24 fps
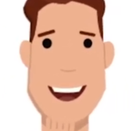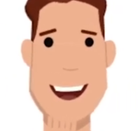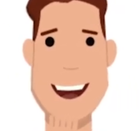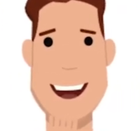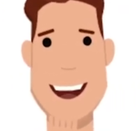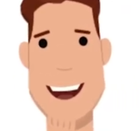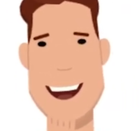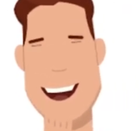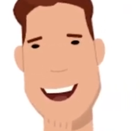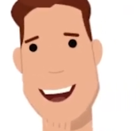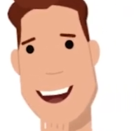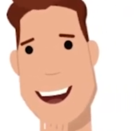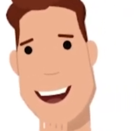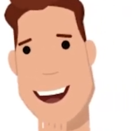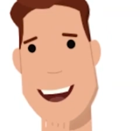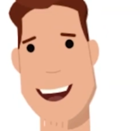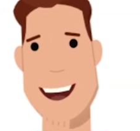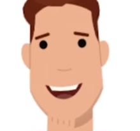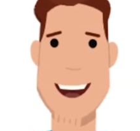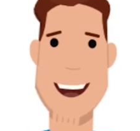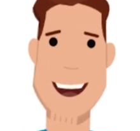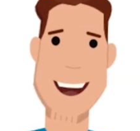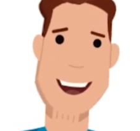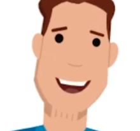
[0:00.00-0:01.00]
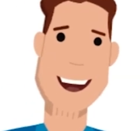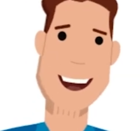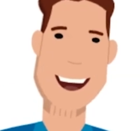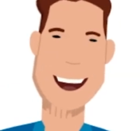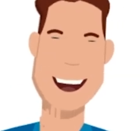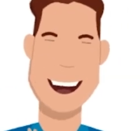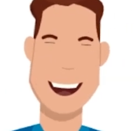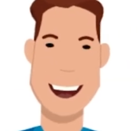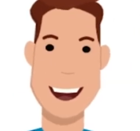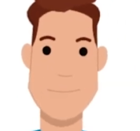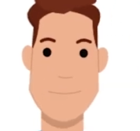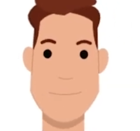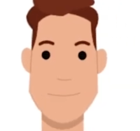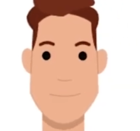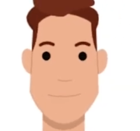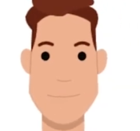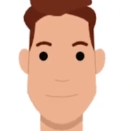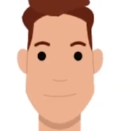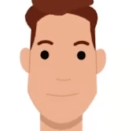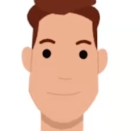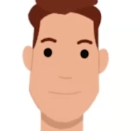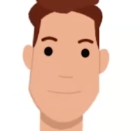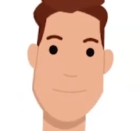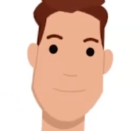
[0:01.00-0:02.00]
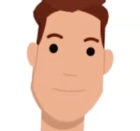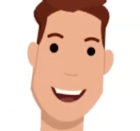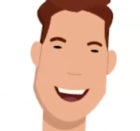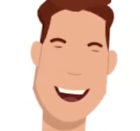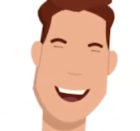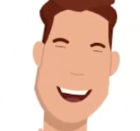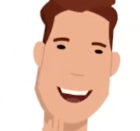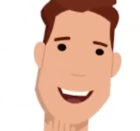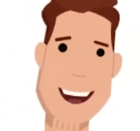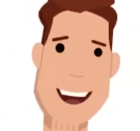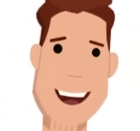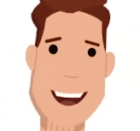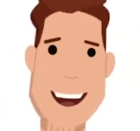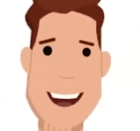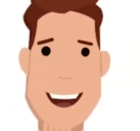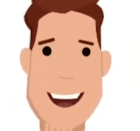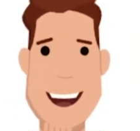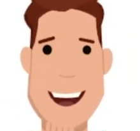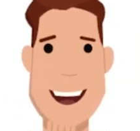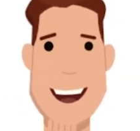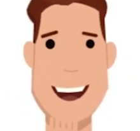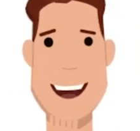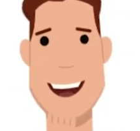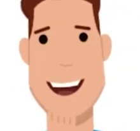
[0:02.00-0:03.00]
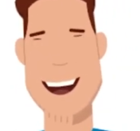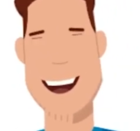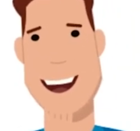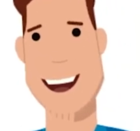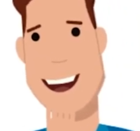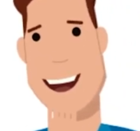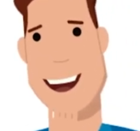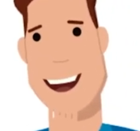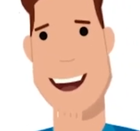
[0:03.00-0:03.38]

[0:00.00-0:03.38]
Number 2, there are limitations to